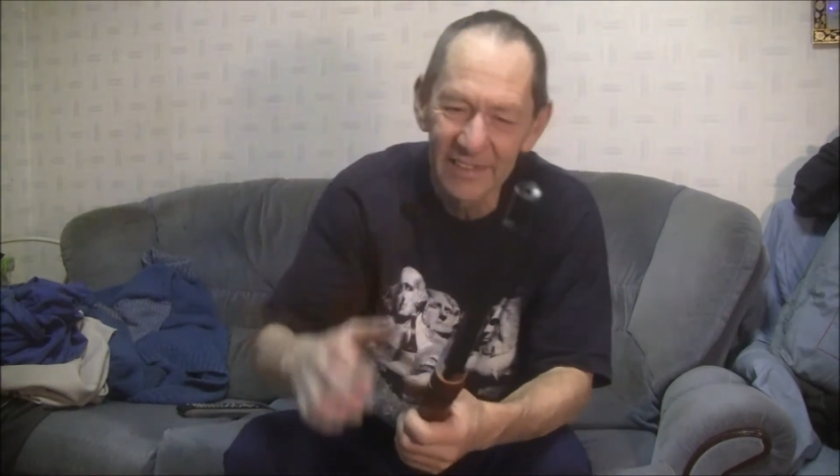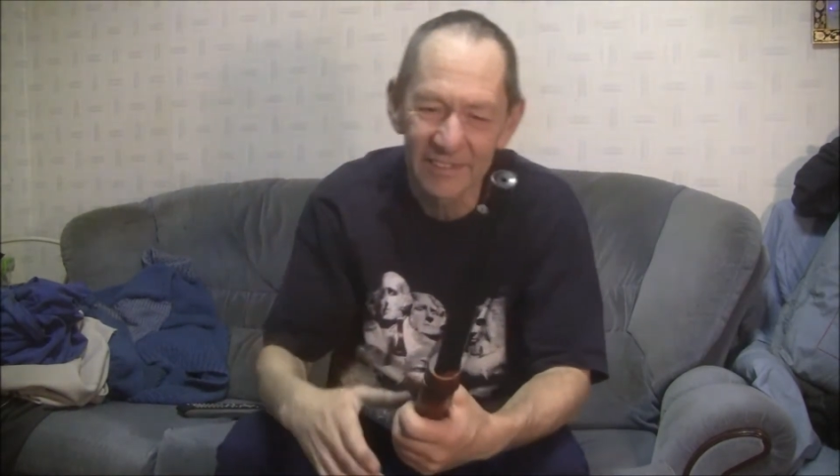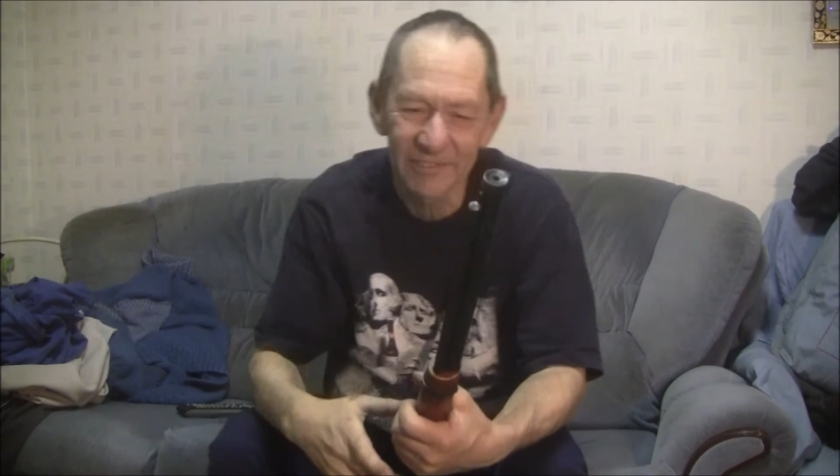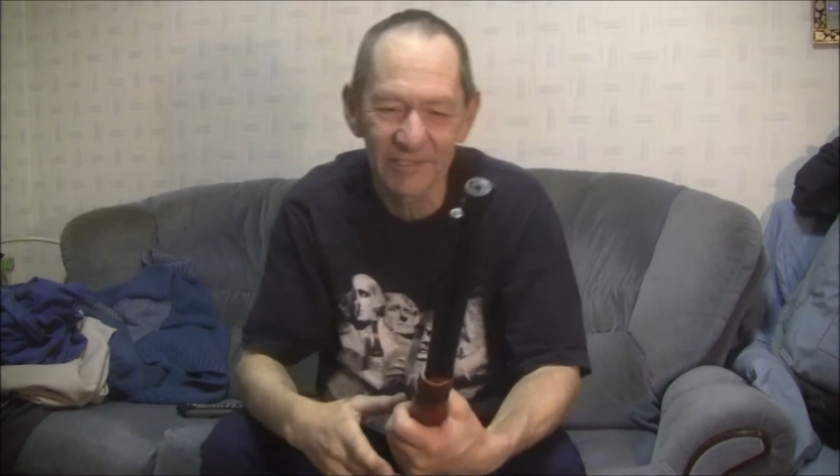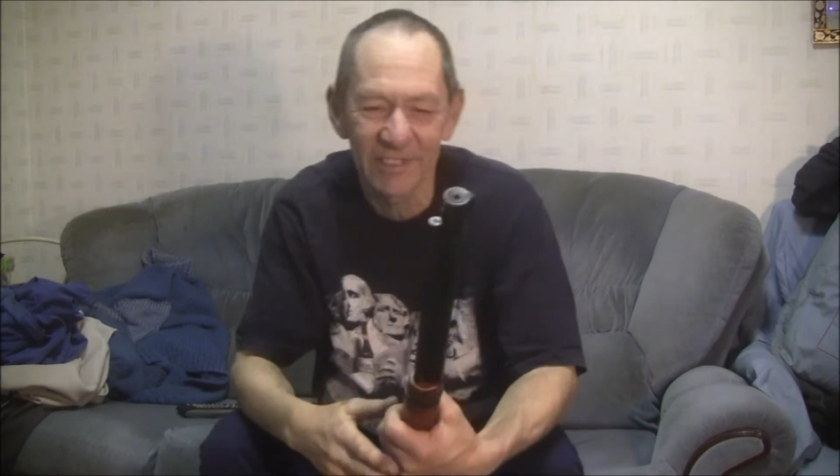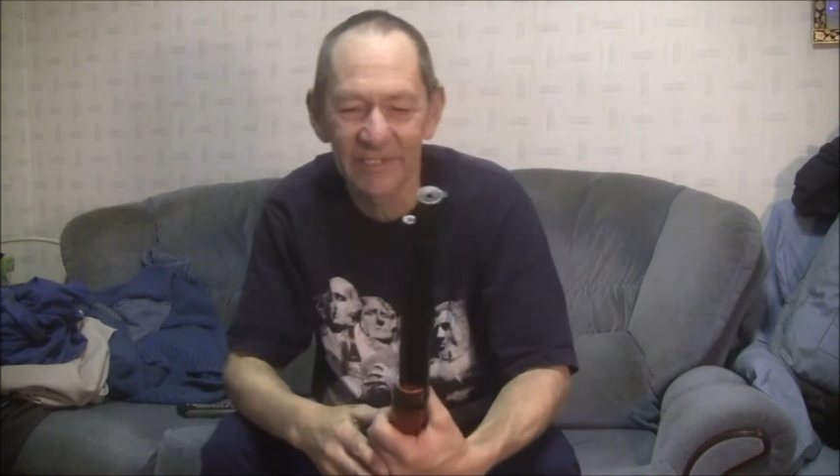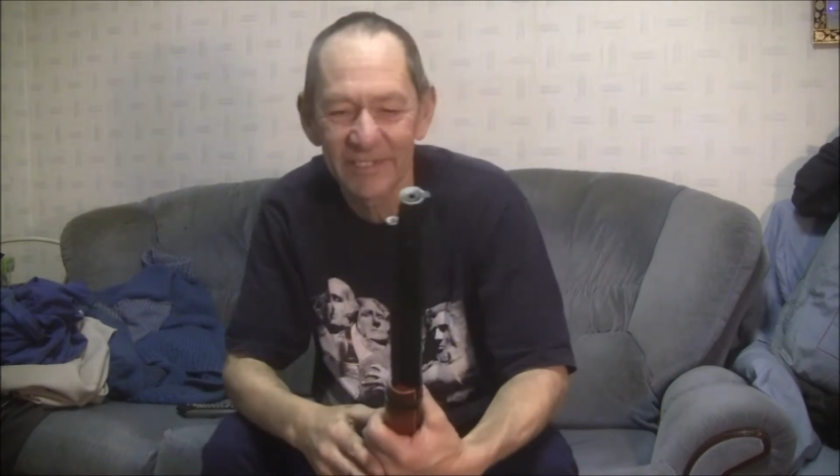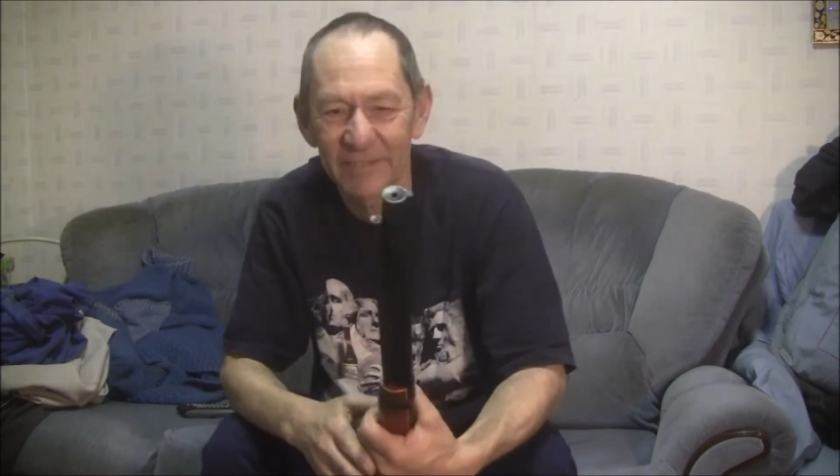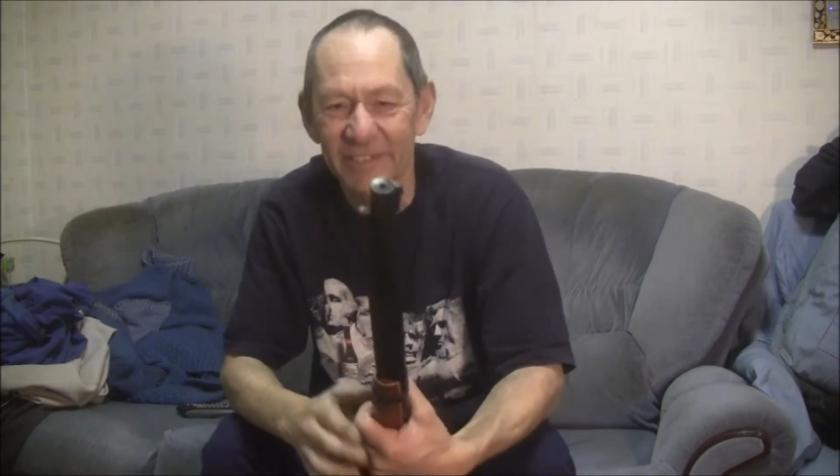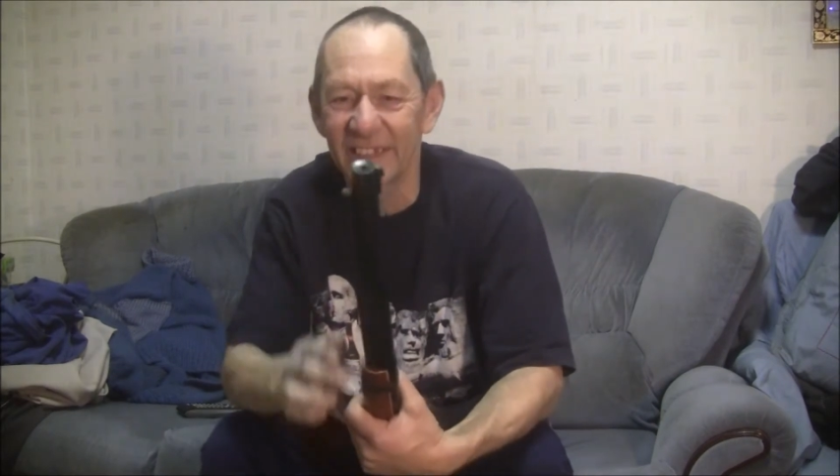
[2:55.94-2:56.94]
And although I'd
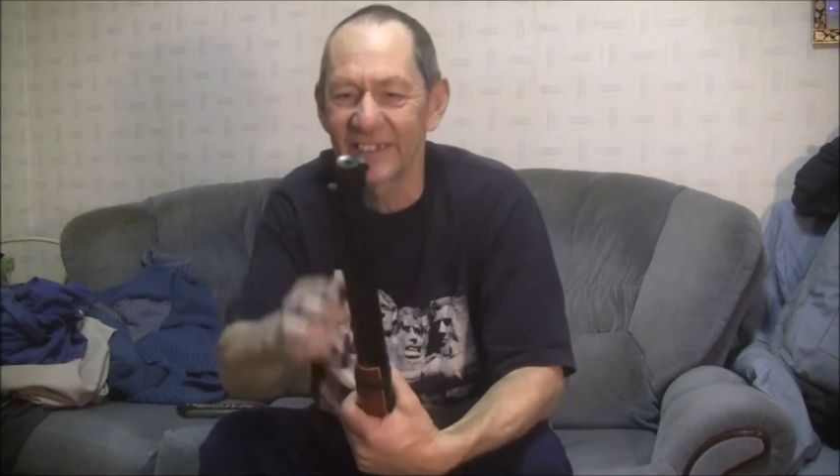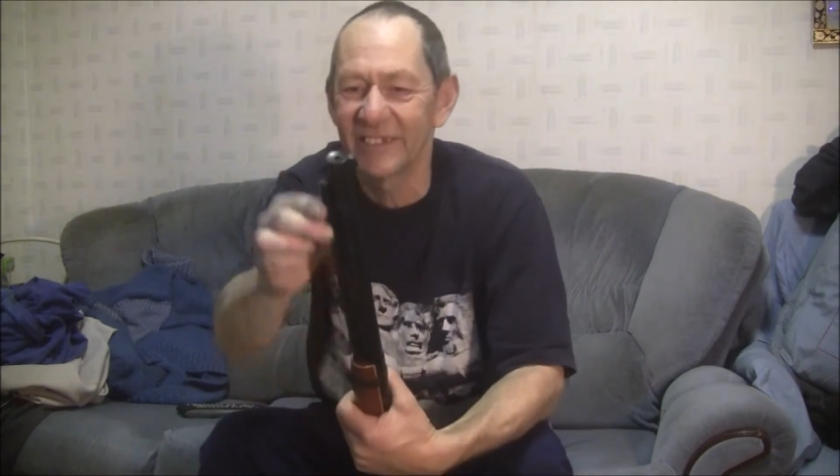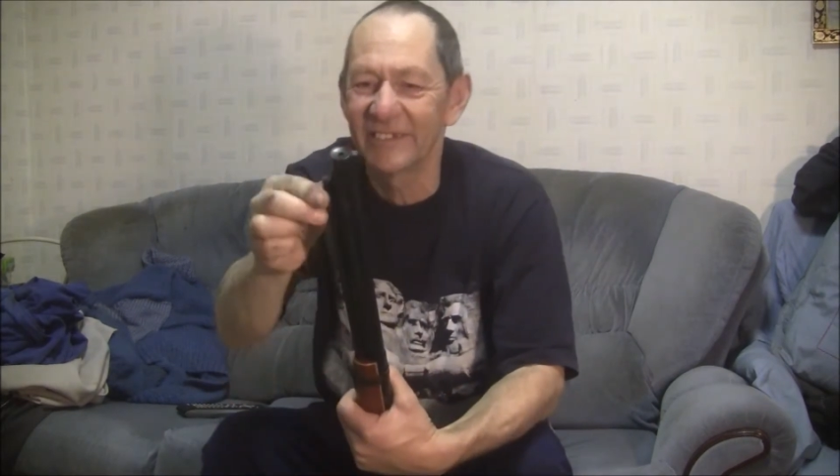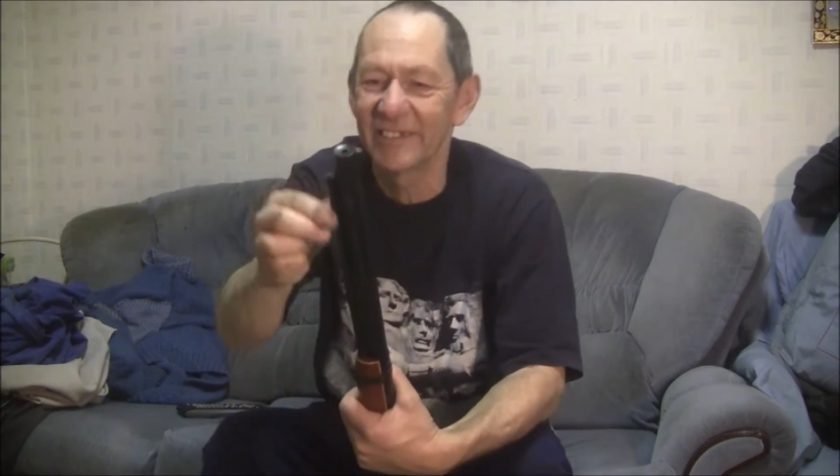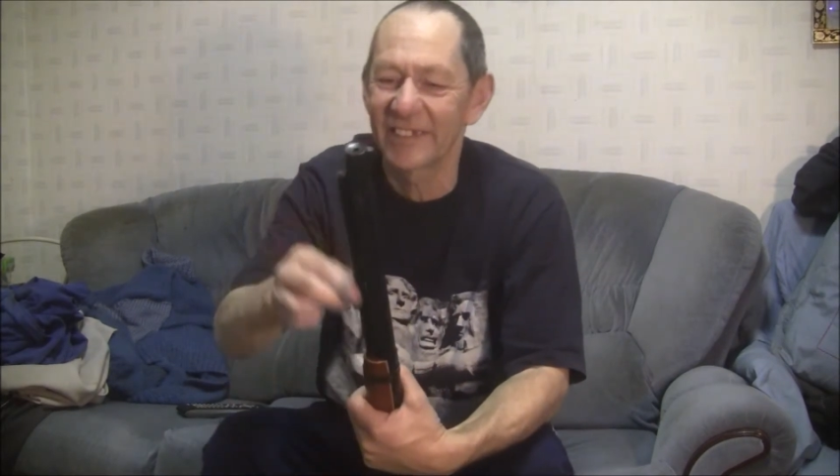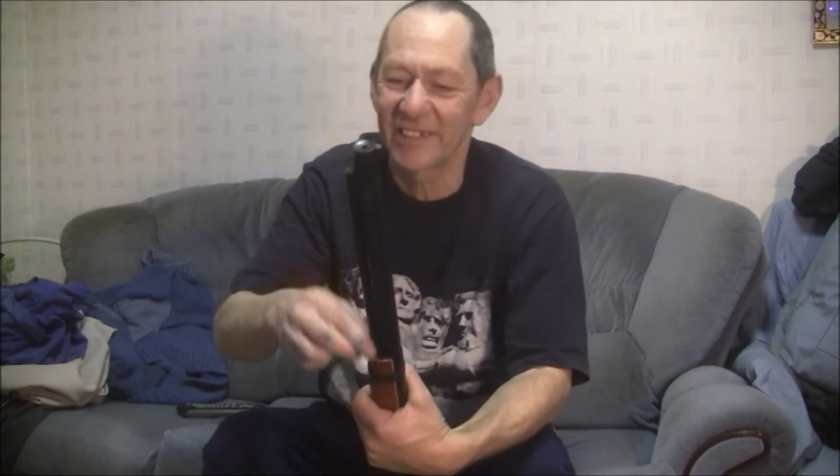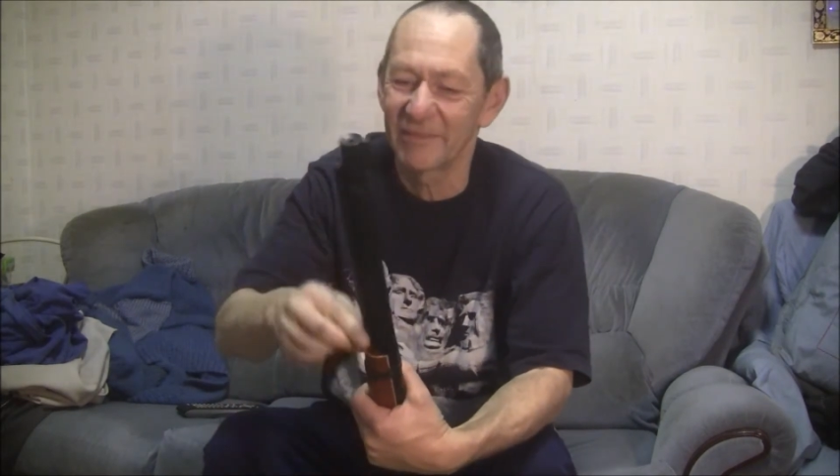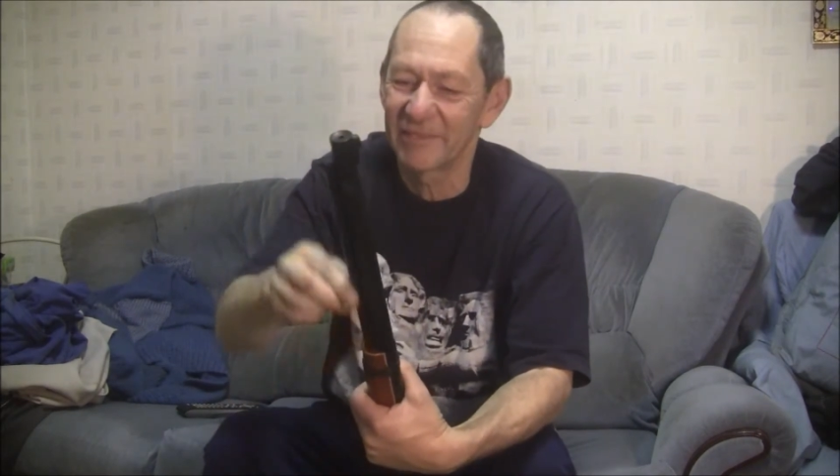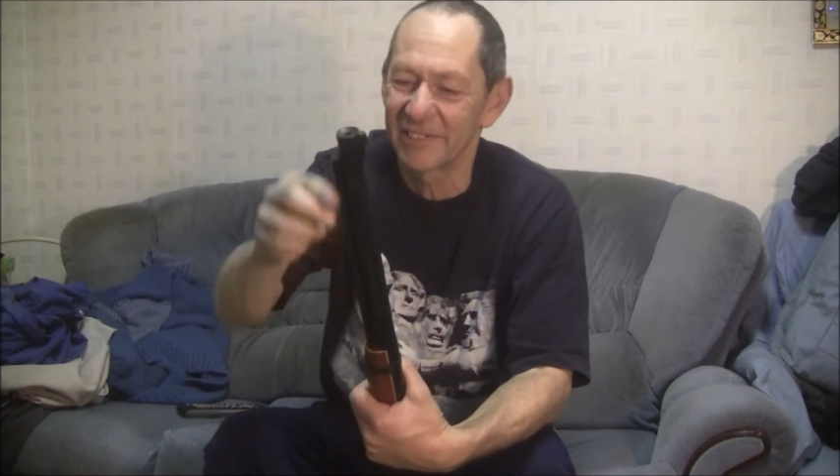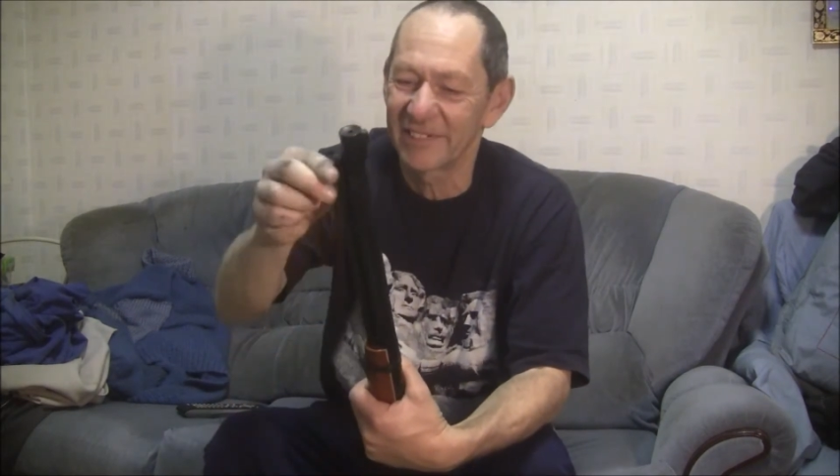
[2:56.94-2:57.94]
never done it, you could
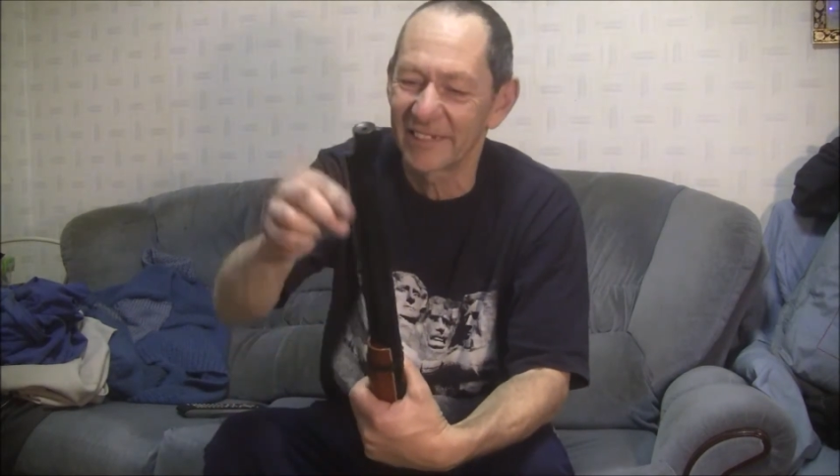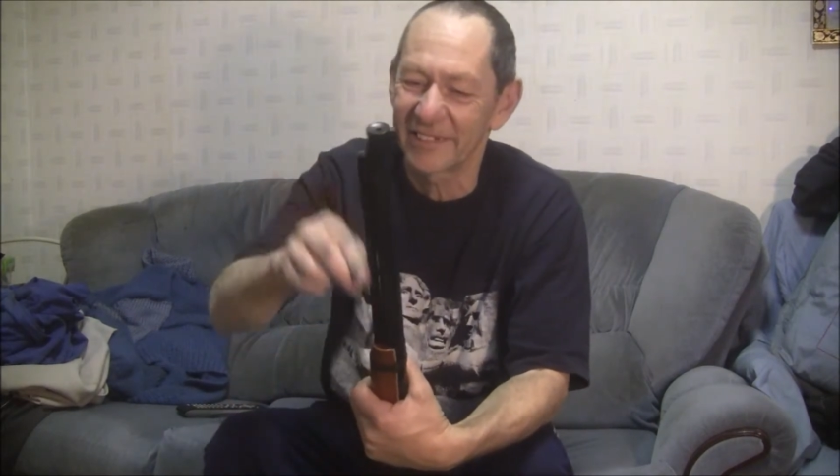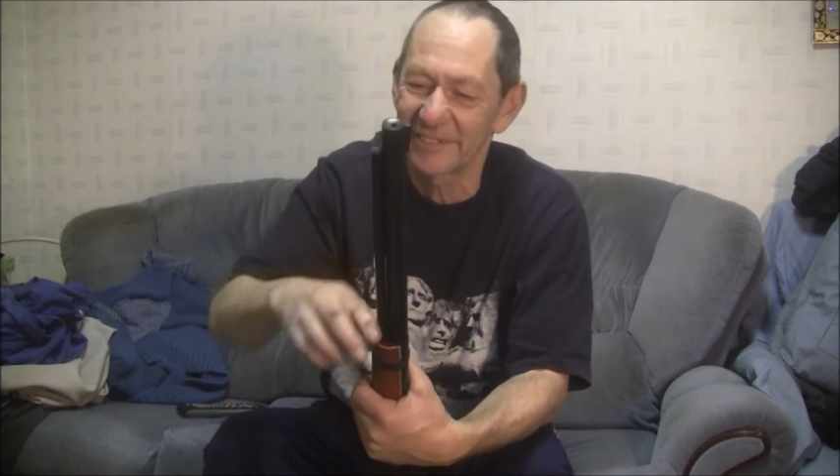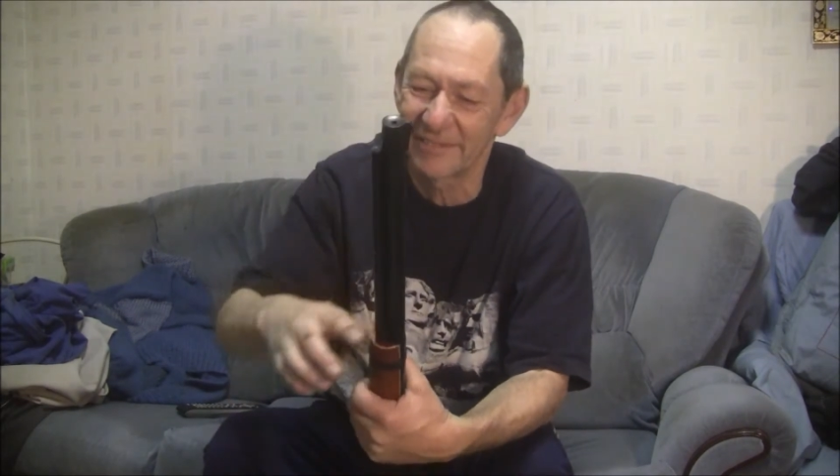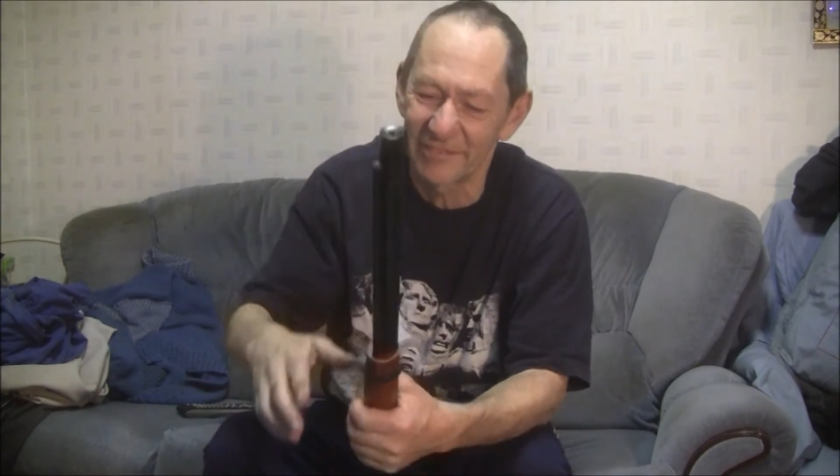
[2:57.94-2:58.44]
actually put another